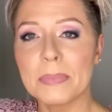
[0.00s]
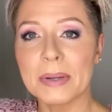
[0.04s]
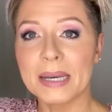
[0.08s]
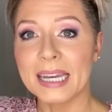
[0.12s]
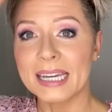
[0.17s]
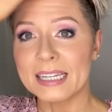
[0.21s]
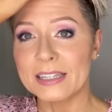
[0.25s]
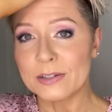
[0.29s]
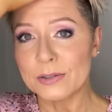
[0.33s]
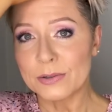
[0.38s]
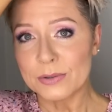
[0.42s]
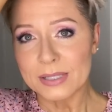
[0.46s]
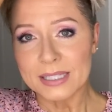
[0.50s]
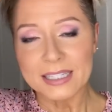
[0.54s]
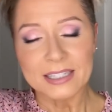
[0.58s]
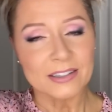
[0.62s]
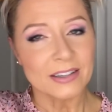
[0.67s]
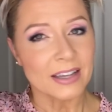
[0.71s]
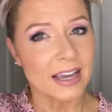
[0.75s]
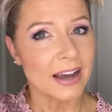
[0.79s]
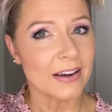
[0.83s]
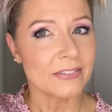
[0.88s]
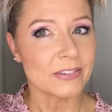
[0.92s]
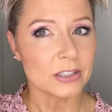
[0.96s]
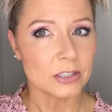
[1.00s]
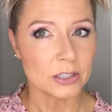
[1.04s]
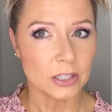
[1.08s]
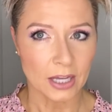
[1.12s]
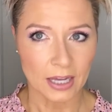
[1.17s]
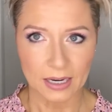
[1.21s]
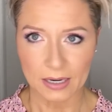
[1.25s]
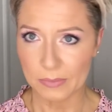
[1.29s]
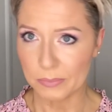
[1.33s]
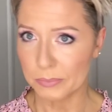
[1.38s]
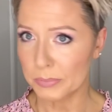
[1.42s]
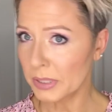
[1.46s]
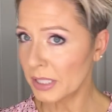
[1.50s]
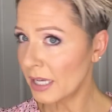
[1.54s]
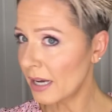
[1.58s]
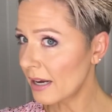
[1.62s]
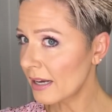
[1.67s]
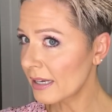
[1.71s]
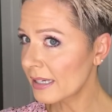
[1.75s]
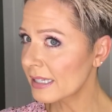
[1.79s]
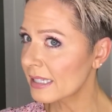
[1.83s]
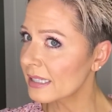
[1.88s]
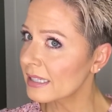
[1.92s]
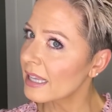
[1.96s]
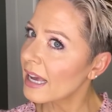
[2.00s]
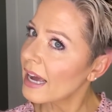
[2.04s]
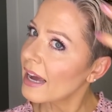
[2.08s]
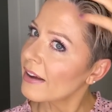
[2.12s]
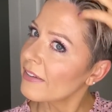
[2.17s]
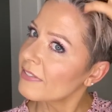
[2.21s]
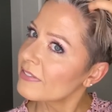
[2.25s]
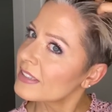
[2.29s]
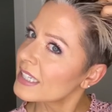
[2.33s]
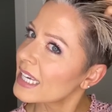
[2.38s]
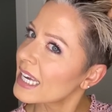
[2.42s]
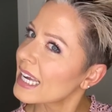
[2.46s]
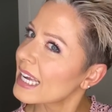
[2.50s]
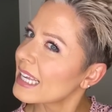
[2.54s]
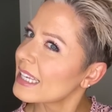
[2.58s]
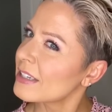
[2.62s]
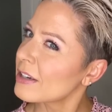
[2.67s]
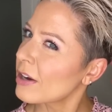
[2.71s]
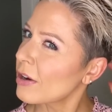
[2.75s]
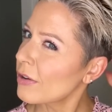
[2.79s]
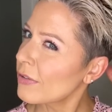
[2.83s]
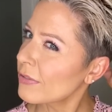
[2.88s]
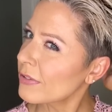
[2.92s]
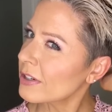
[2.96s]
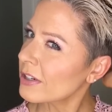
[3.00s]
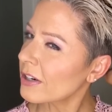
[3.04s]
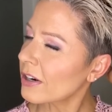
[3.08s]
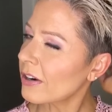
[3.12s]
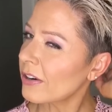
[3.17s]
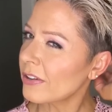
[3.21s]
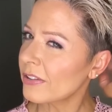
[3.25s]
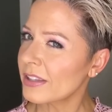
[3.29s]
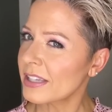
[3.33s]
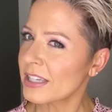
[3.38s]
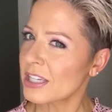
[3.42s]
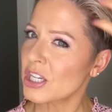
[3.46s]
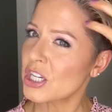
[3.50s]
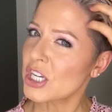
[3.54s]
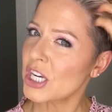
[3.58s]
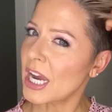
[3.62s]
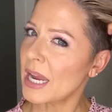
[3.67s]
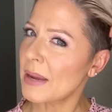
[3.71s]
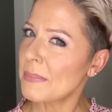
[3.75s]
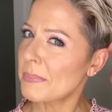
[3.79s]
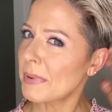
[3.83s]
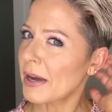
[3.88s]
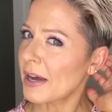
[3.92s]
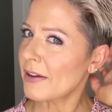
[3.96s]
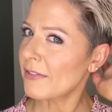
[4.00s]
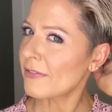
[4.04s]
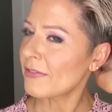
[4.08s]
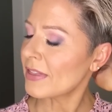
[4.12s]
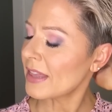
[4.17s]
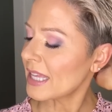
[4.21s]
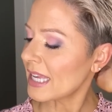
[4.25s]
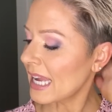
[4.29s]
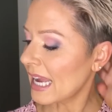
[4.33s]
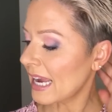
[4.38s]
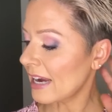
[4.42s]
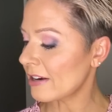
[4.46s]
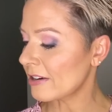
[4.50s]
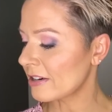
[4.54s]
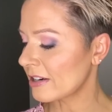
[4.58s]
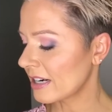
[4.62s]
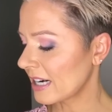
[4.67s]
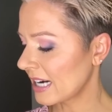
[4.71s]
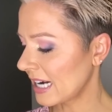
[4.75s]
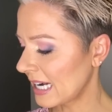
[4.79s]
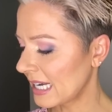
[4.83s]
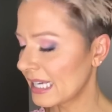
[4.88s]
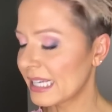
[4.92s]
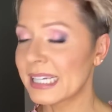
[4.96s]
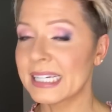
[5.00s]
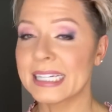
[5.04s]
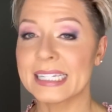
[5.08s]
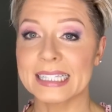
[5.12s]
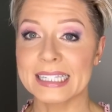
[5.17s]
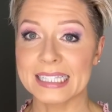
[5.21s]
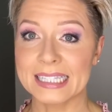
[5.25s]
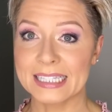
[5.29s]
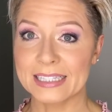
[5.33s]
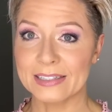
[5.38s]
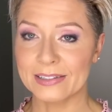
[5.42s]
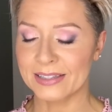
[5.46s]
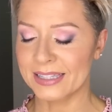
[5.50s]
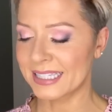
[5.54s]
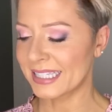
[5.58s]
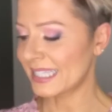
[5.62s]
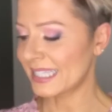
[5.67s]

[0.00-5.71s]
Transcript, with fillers: but I do still have a lot of blonde left, and overall the shape of the haircut is still the